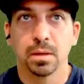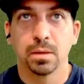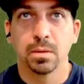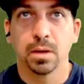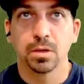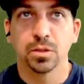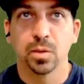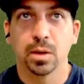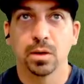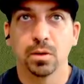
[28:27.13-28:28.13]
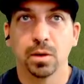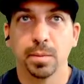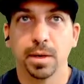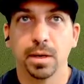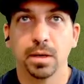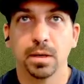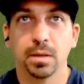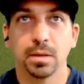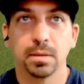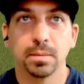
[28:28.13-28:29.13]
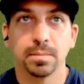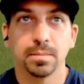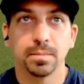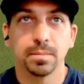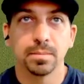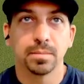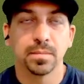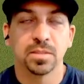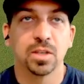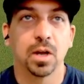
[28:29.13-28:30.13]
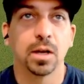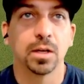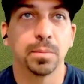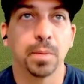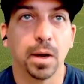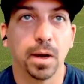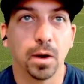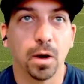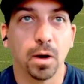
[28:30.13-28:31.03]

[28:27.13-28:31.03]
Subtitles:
Underswung it a little bit. It's not a good putt at all.